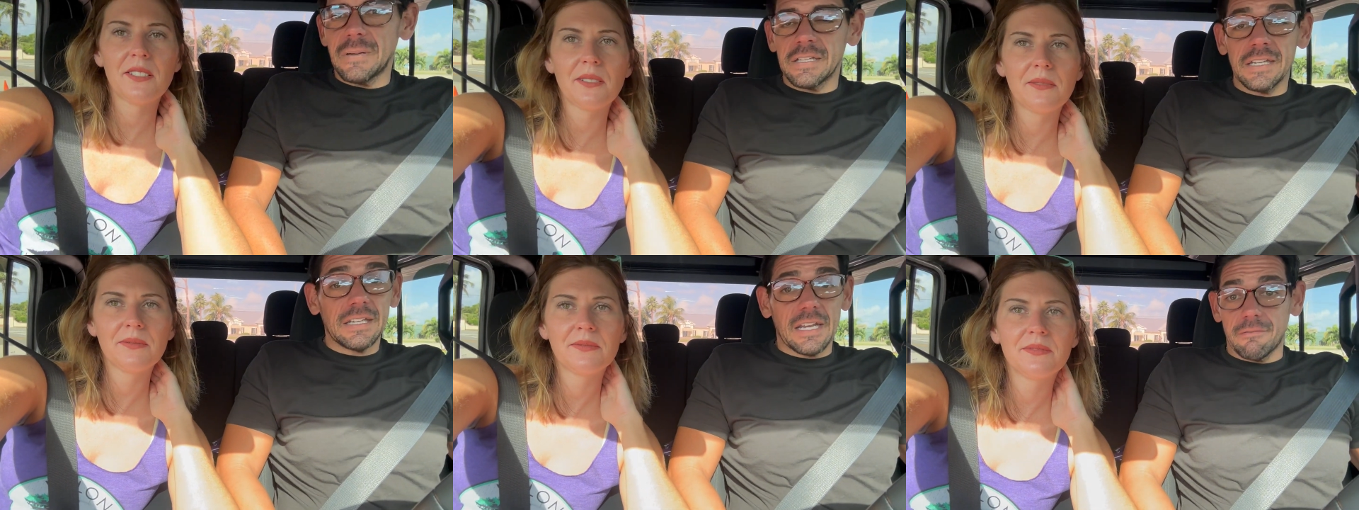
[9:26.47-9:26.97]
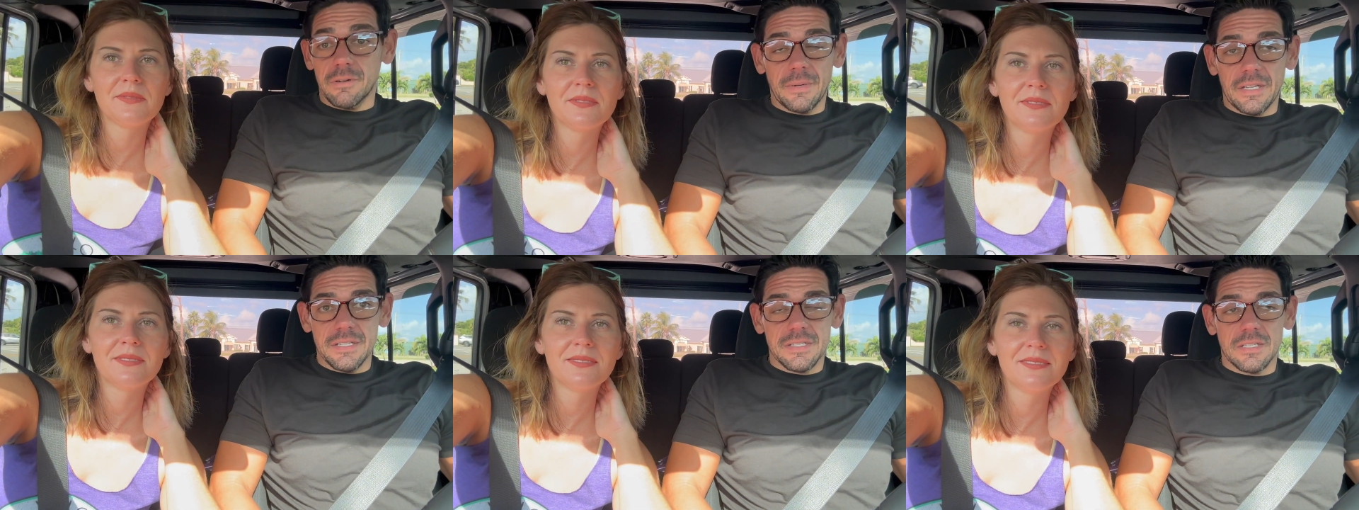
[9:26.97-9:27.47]
Speaker 1: So. Again,
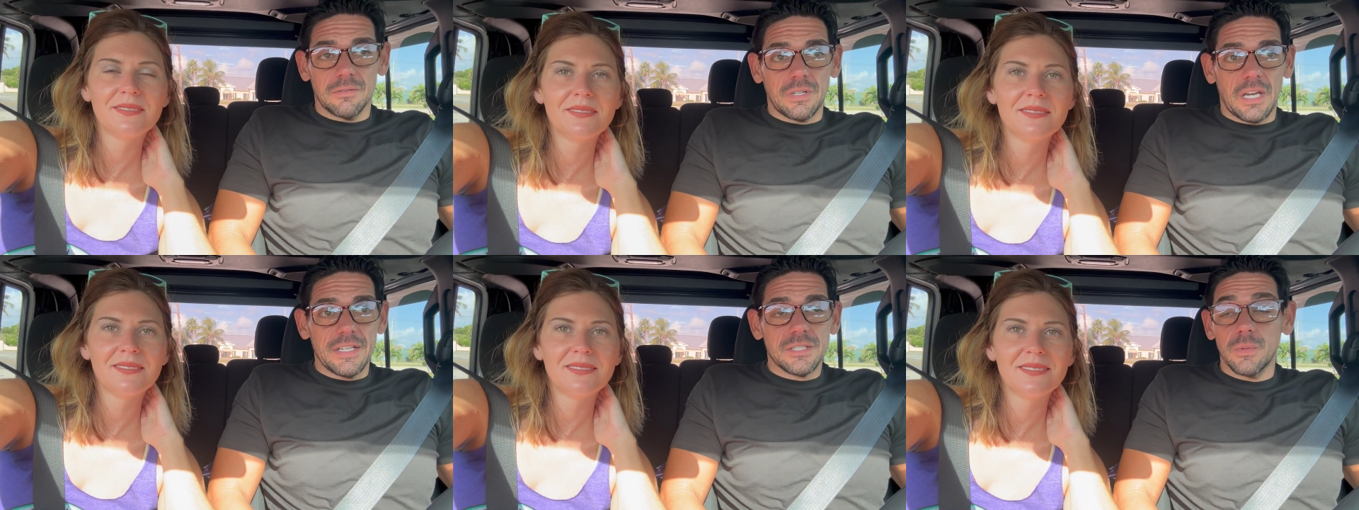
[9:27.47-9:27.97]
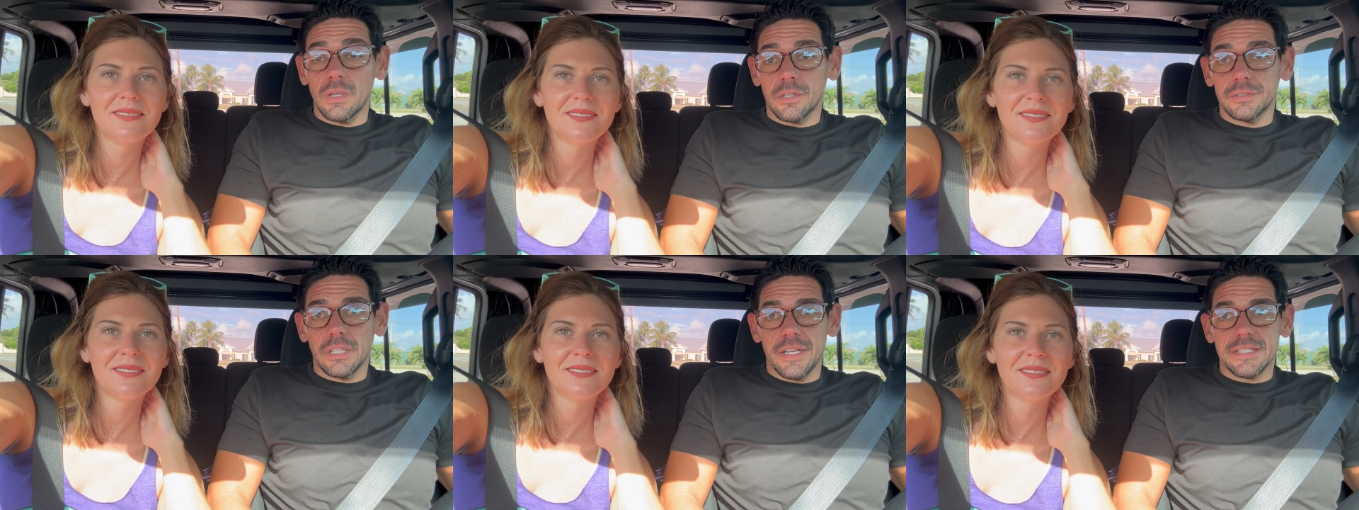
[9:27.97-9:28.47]
everybody's so nice. We
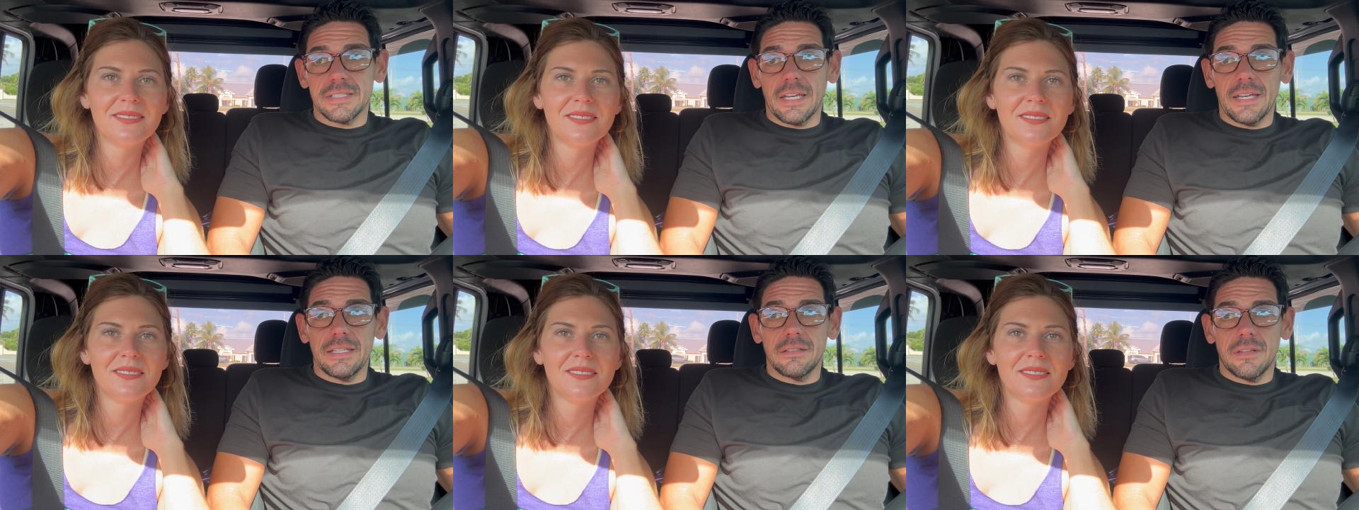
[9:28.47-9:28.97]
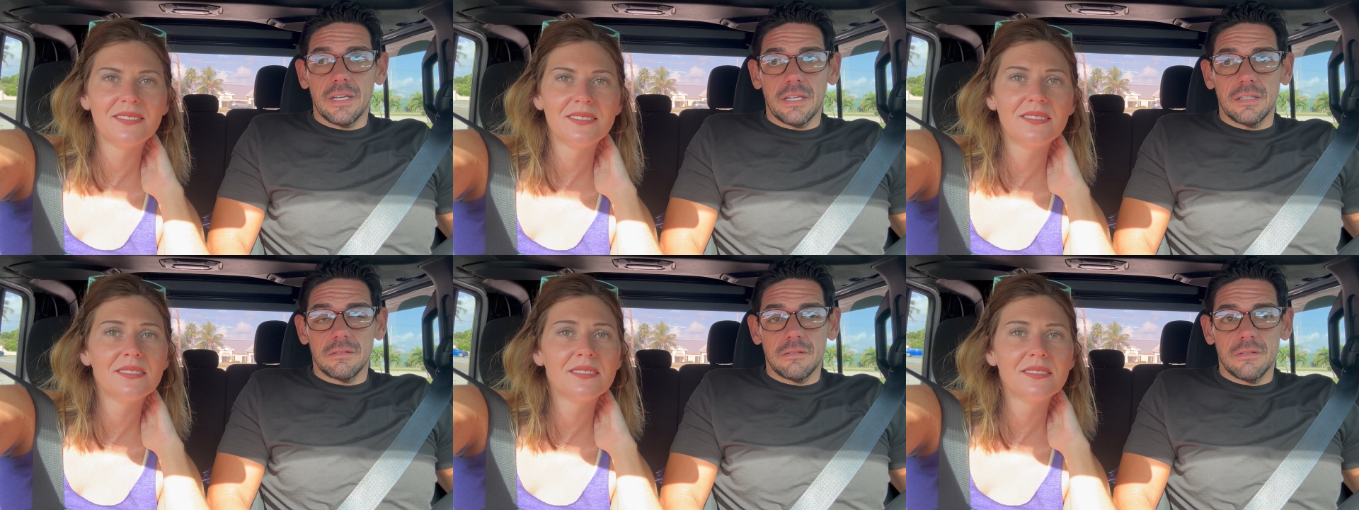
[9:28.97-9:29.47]
learned last night
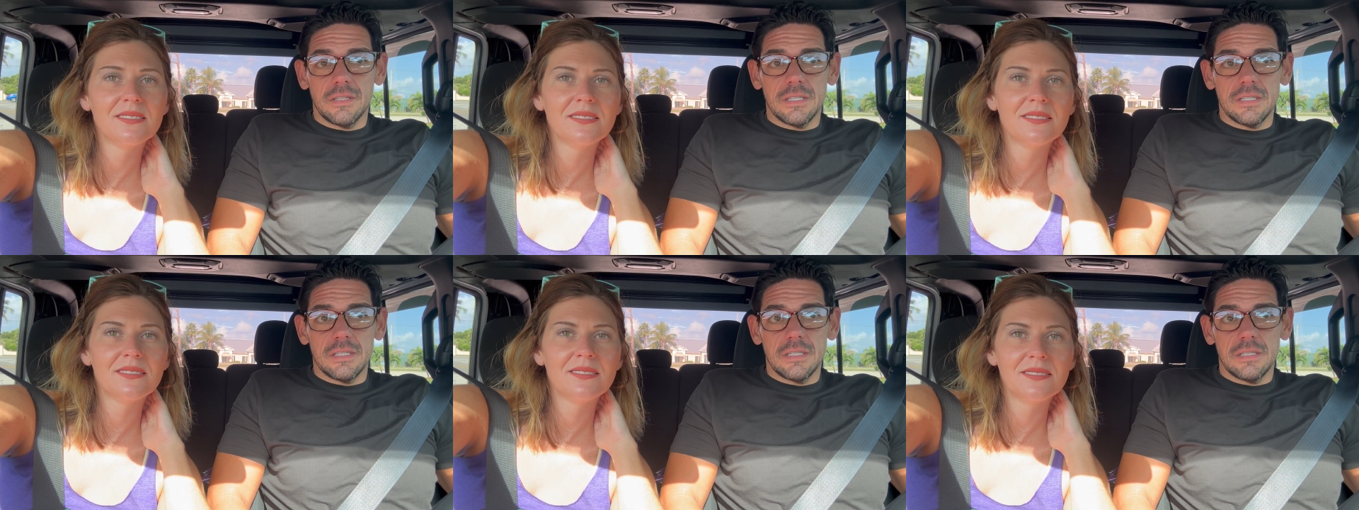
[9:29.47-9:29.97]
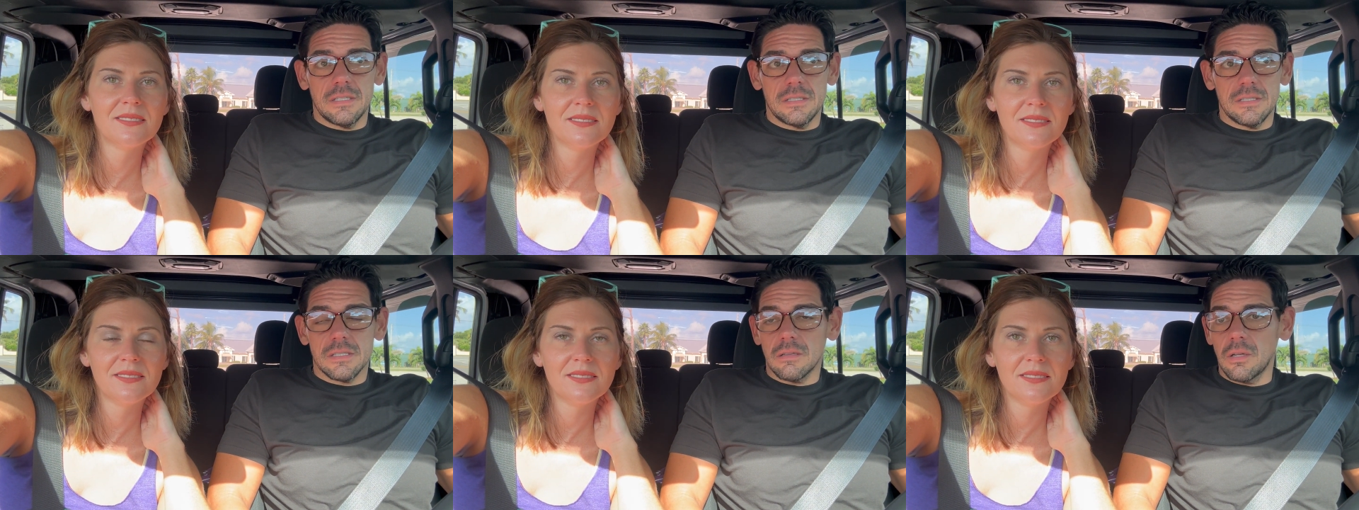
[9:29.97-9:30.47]
that
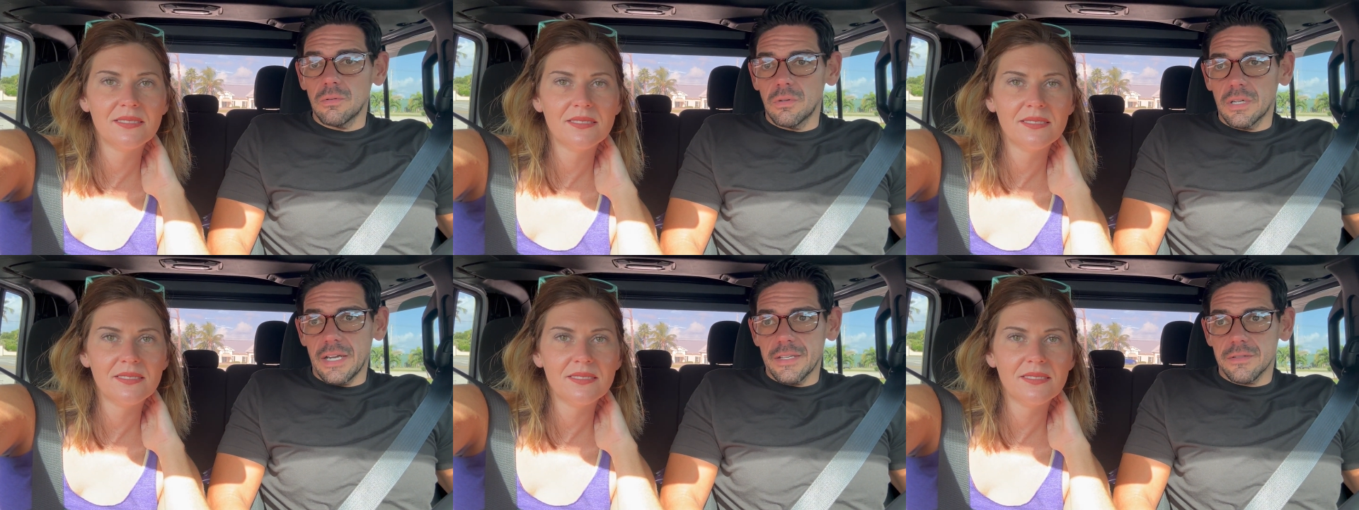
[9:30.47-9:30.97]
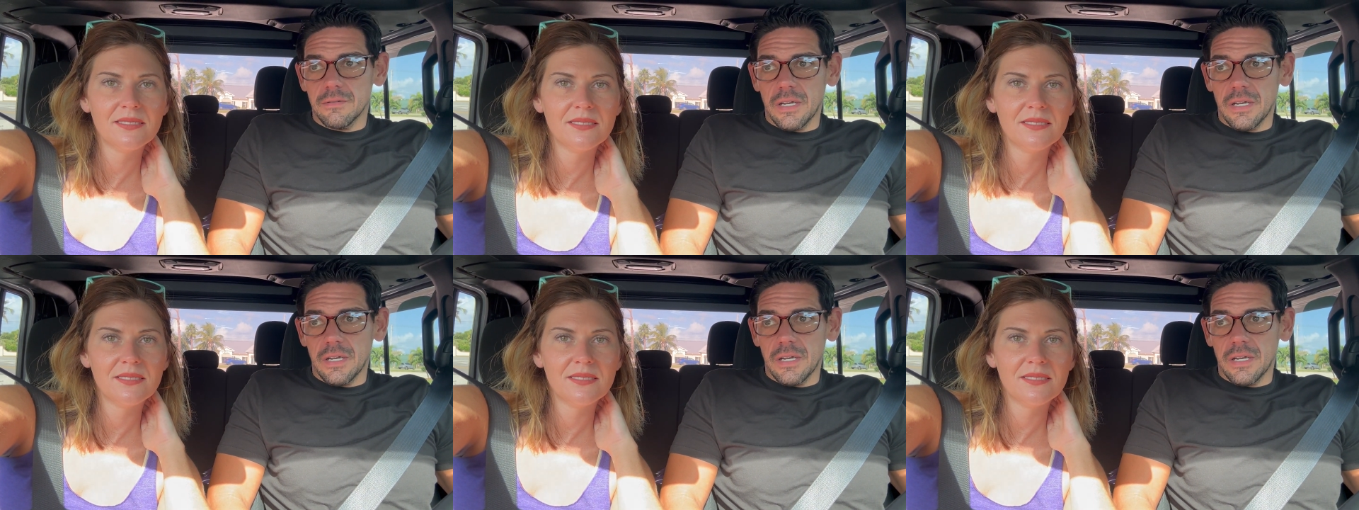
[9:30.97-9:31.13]
these local guys are